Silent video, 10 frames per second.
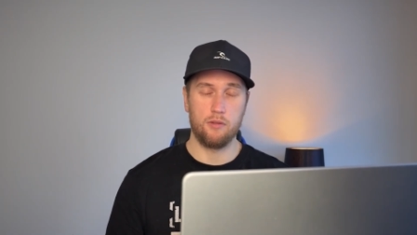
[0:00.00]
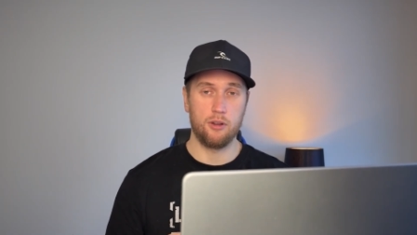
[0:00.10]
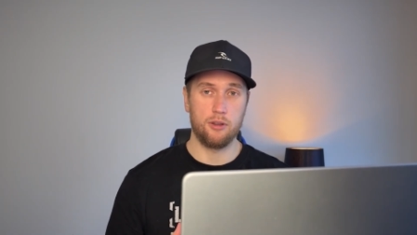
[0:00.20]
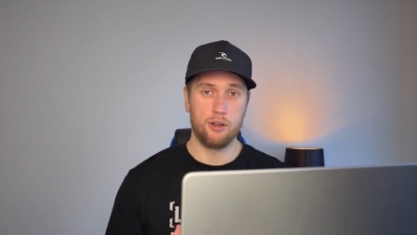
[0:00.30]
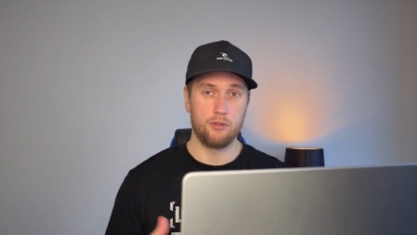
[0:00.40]

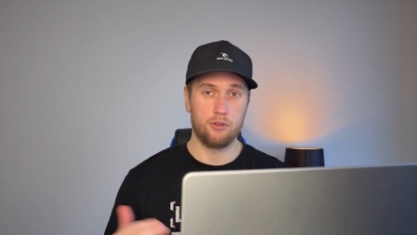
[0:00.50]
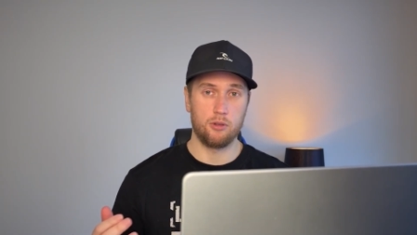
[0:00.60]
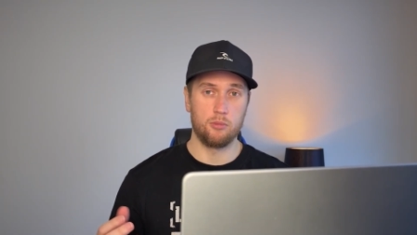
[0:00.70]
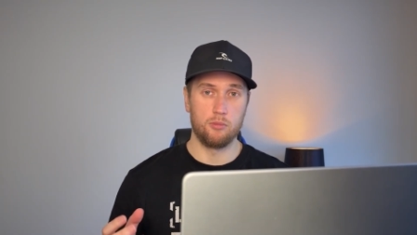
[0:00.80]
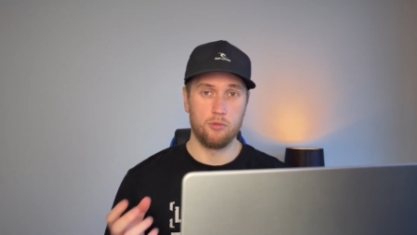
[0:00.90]
everything
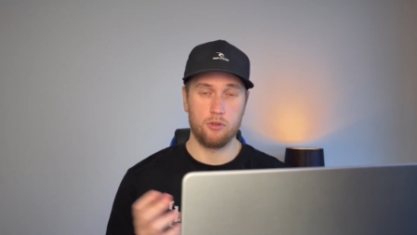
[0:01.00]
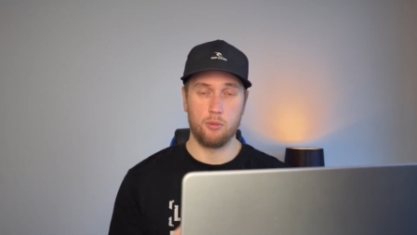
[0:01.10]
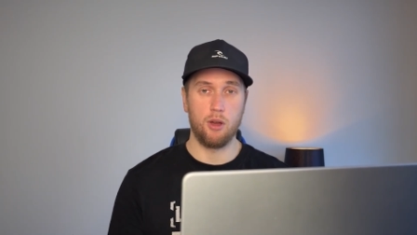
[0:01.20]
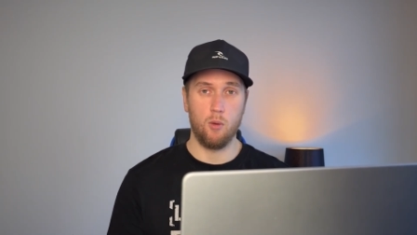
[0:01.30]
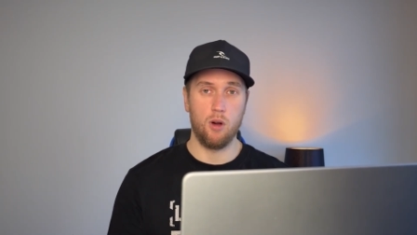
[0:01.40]
from,
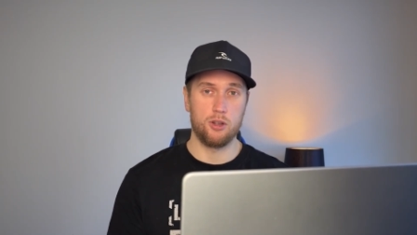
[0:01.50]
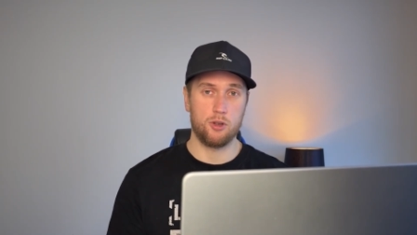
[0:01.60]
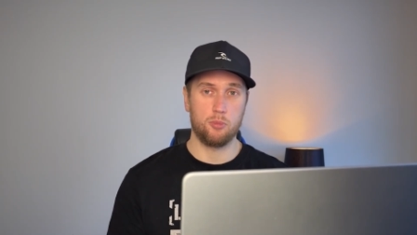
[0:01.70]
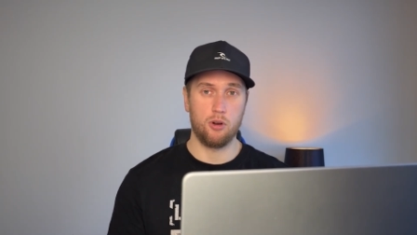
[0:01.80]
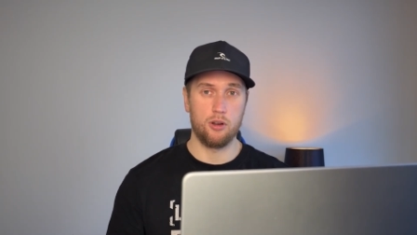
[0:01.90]
from that one
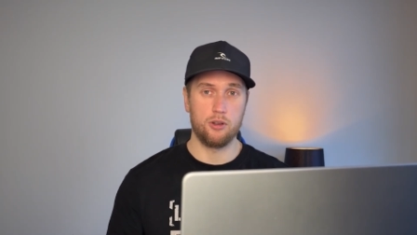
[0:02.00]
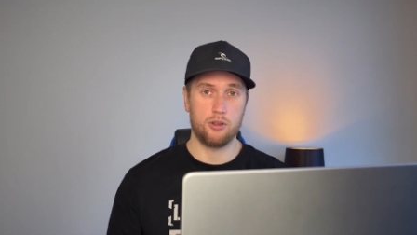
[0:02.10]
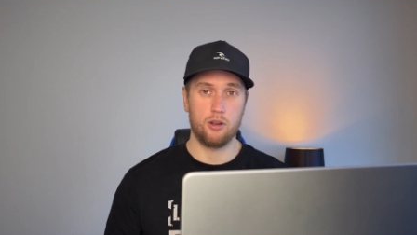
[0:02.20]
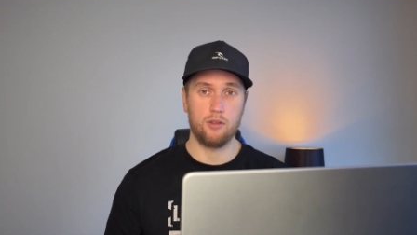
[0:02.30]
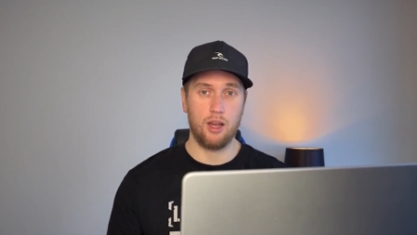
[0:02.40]
spot
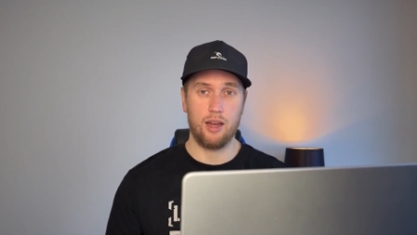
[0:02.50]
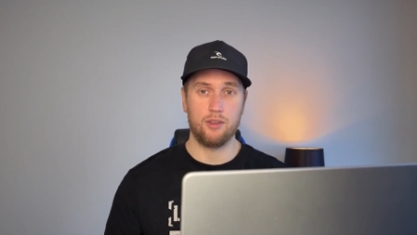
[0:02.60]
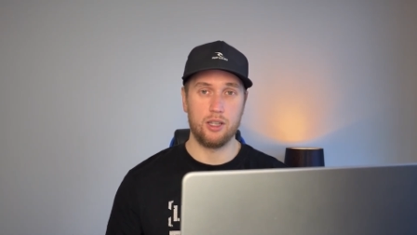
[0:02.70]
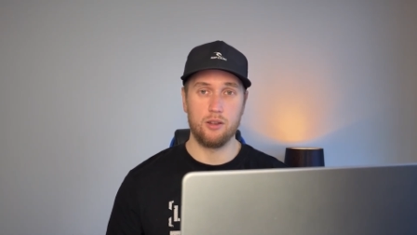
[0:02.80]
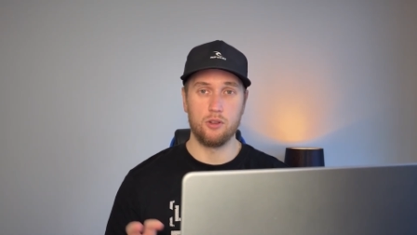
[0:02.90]
instead of
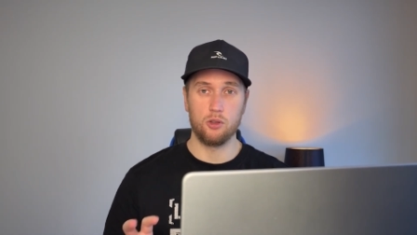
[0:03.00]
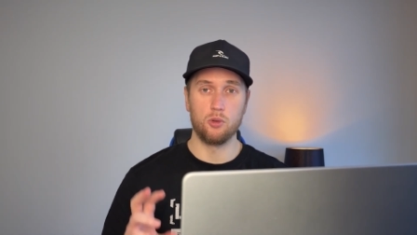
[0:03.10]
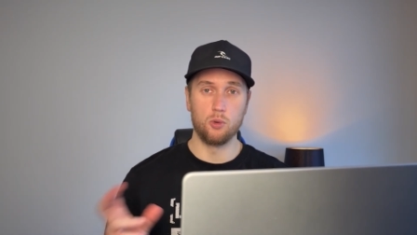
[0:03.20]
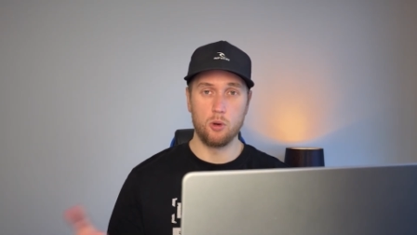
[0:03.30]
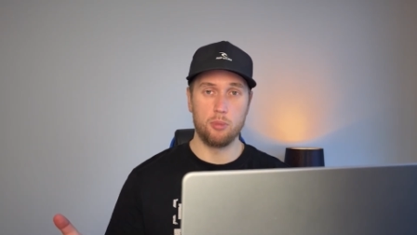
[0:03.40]
having even
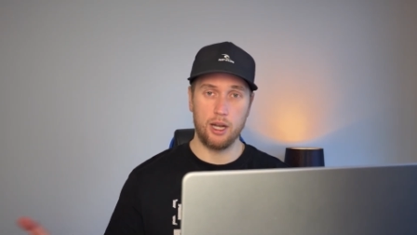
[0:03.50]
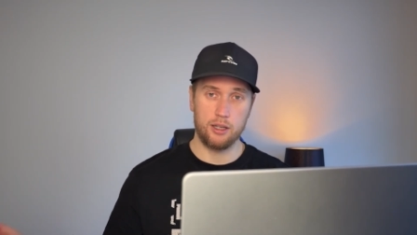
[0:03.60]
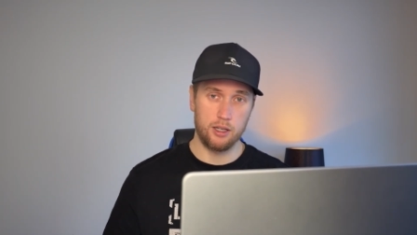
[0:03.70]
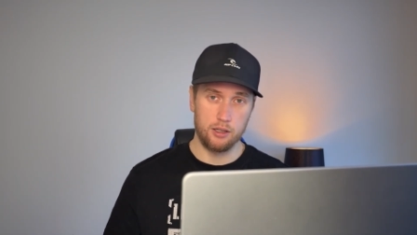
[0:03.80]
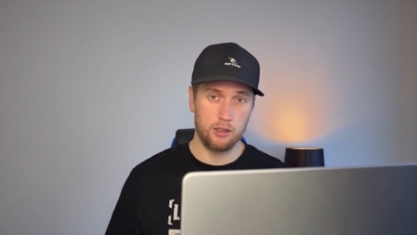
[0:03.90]
to do a
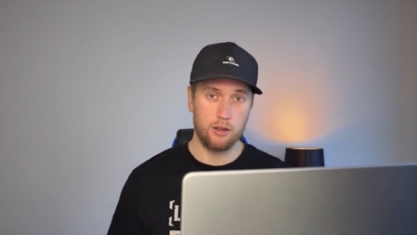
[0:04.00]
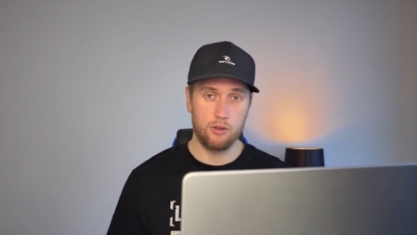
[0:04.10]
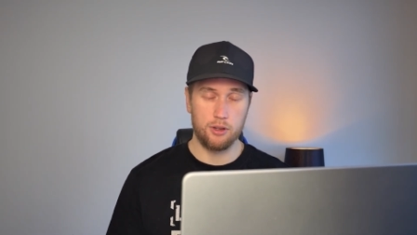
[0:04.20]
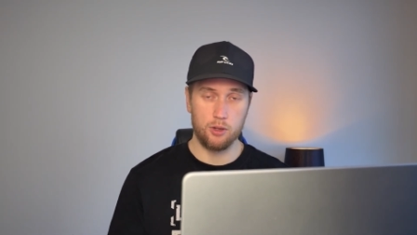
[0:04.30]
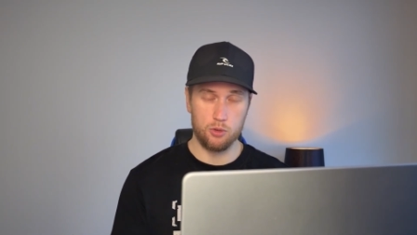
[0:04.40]
backend.
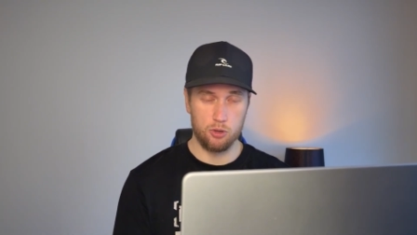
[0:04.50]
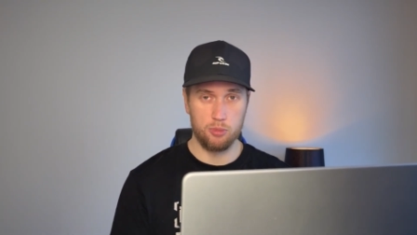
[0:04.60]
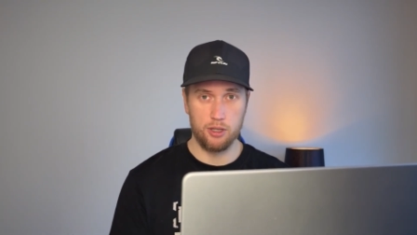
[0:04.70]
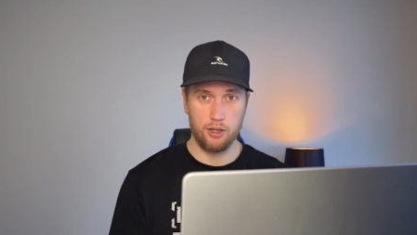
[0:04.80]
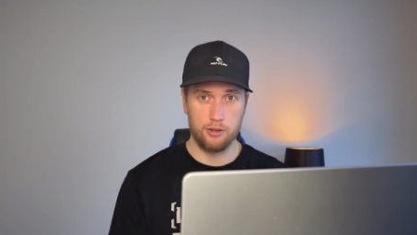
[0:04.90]
Everything will
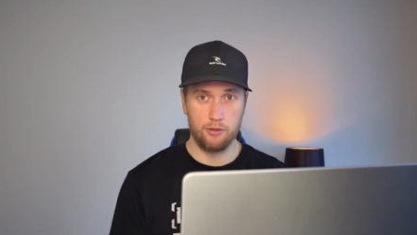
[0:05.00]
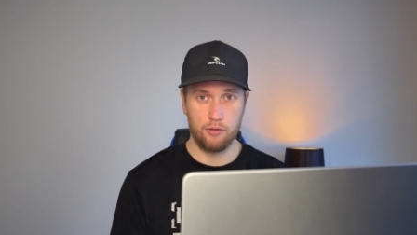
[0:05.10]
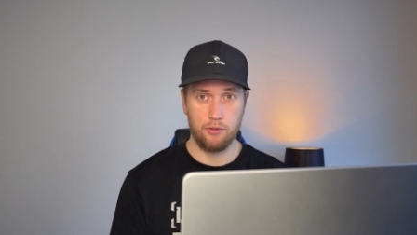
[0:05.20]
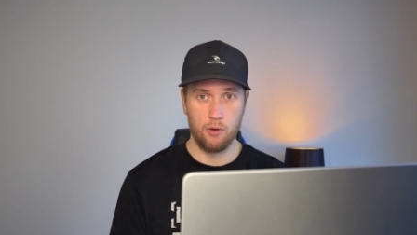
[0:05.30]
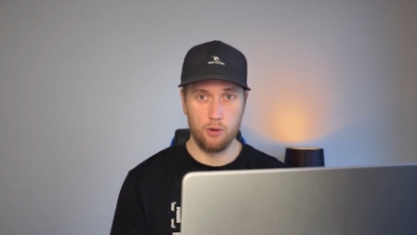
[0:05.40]
just be done
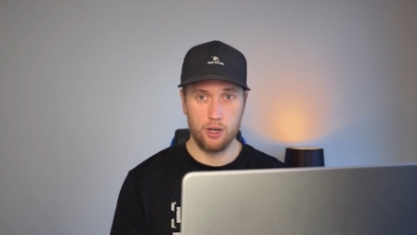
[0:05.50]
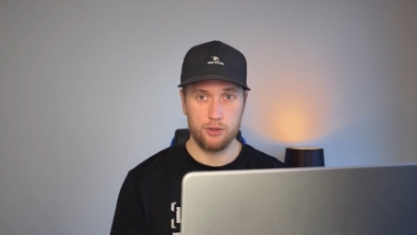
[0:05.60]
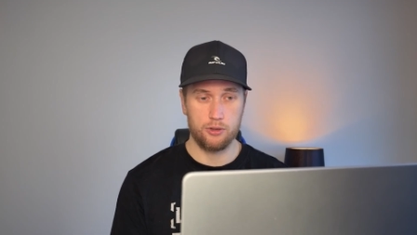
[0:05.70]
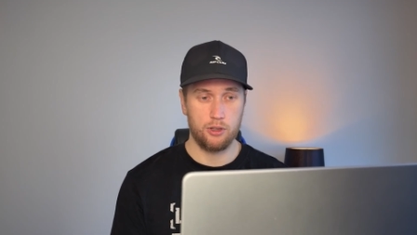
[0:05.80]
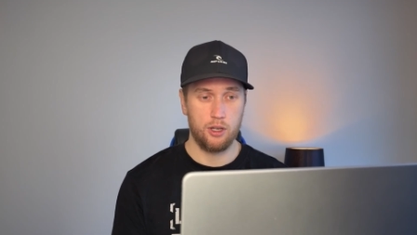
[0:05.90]
for
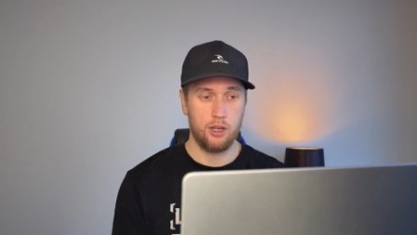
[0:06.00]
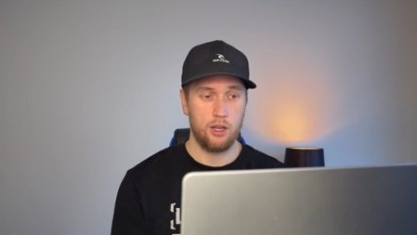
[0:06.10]
us.